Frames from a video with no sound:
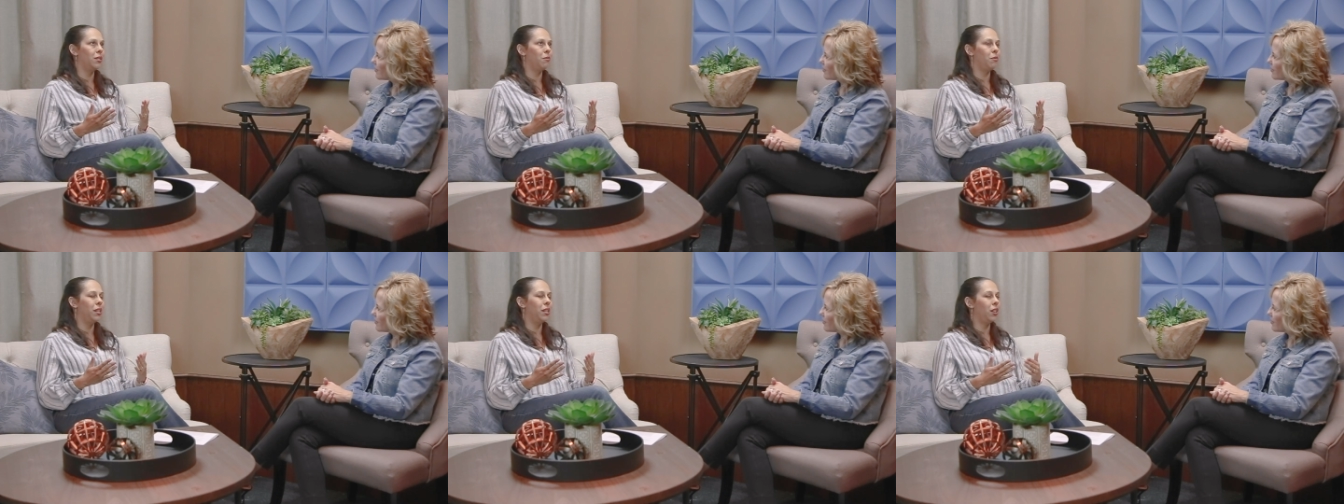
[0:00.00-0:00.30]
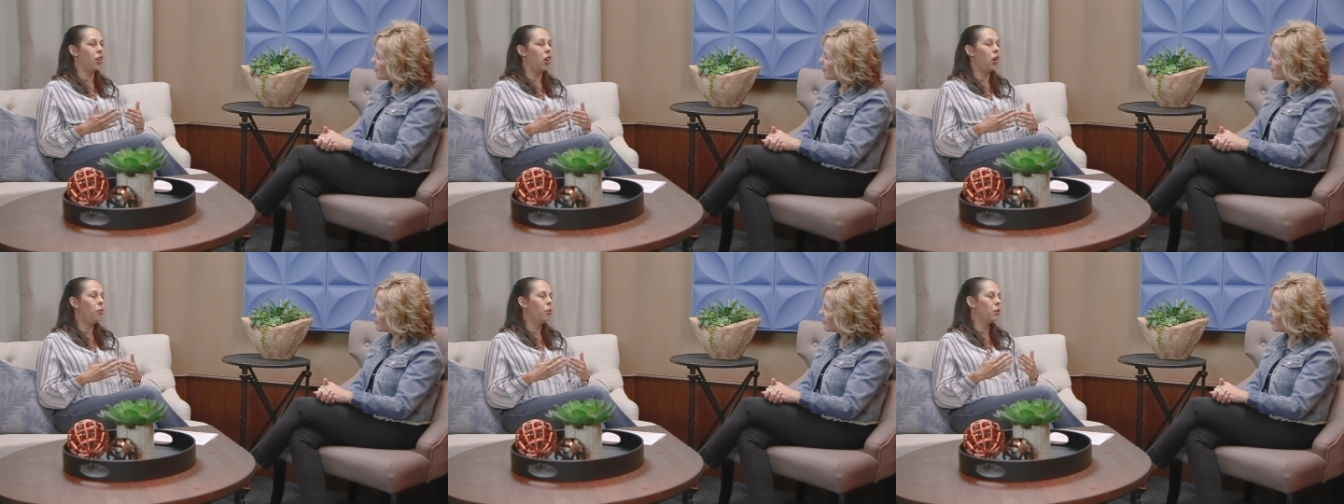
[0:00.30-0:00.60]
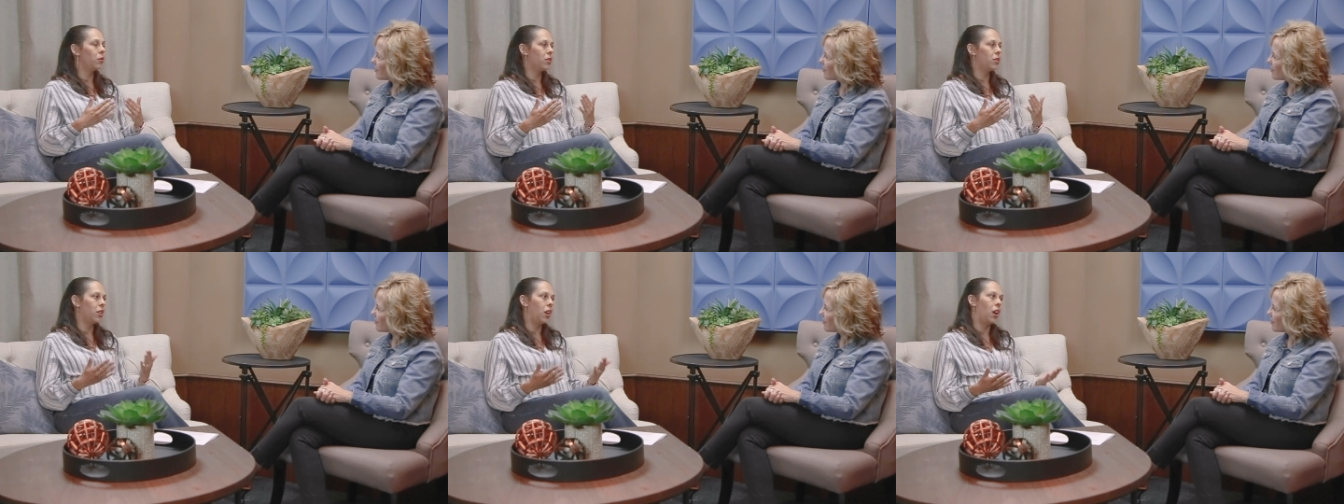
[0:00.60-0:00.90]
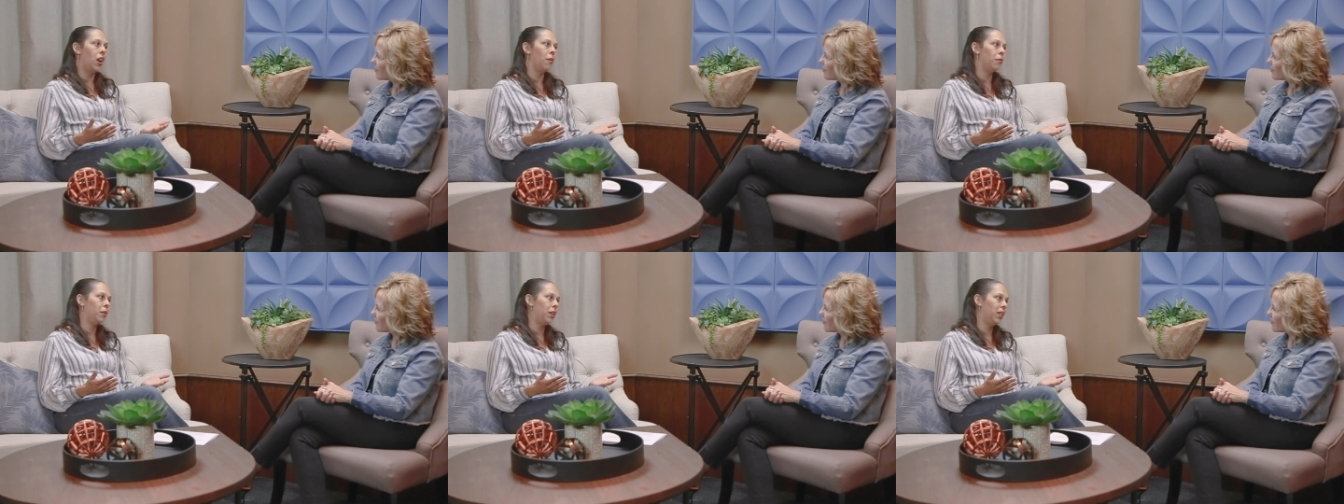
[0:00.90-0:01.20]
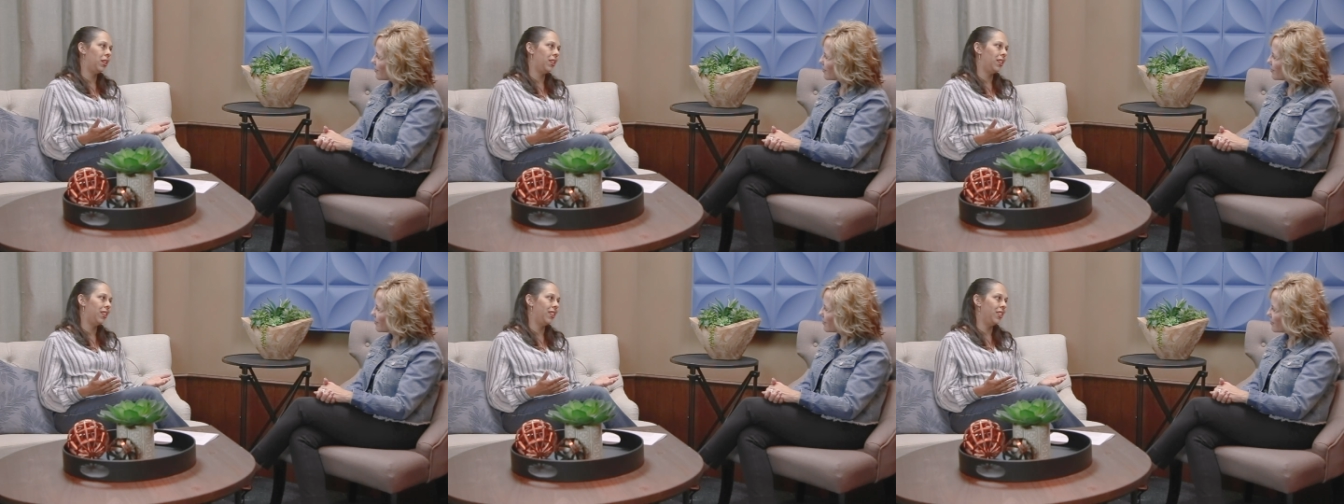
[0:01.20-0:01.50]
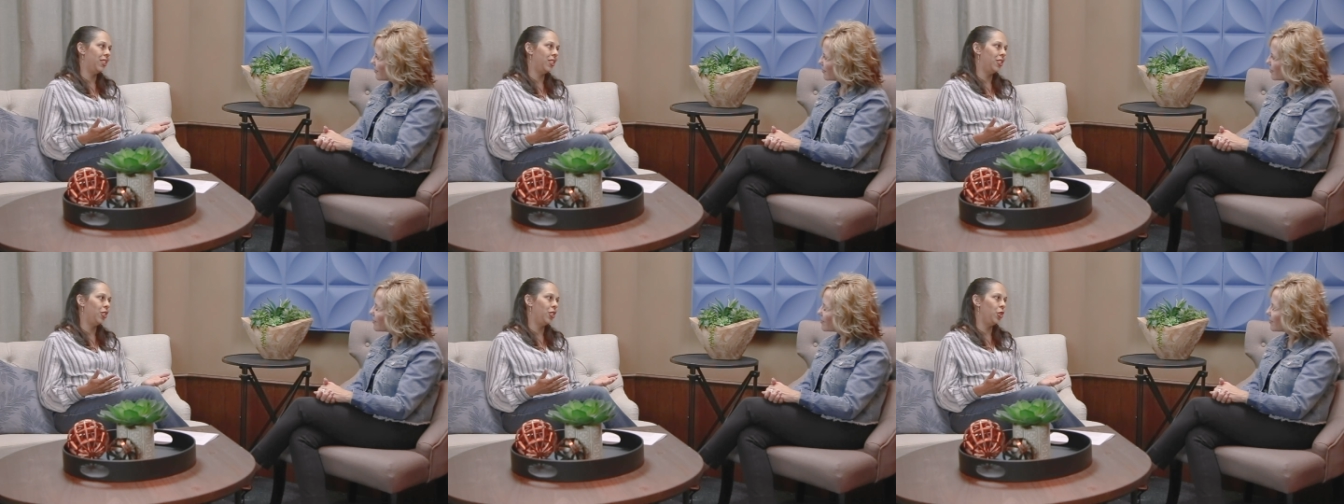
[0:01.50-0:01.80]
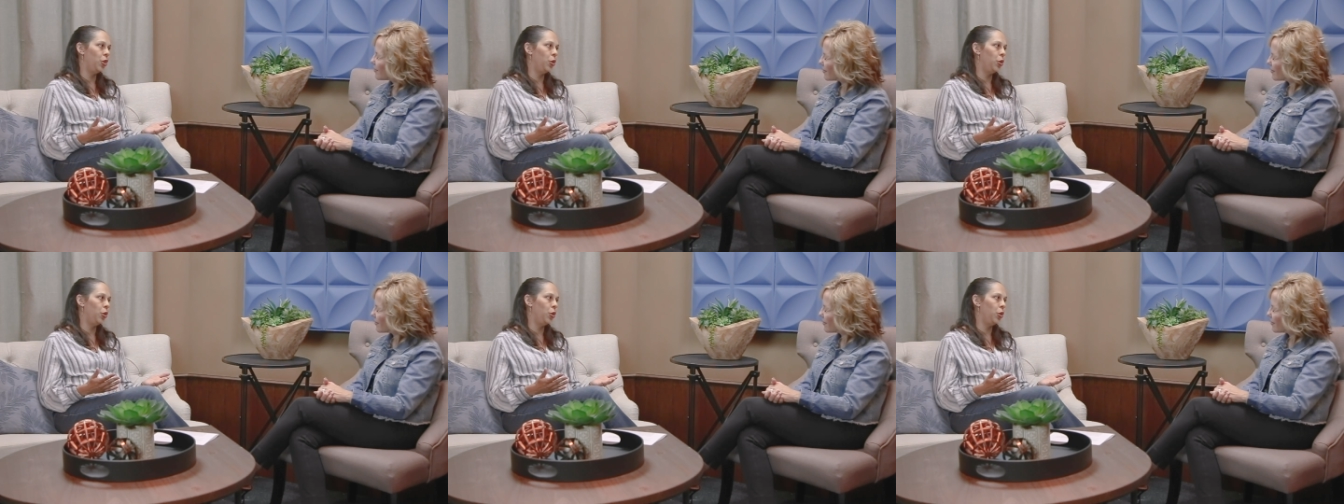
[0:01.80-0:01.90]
to me and almost taught me in a mm-hmm.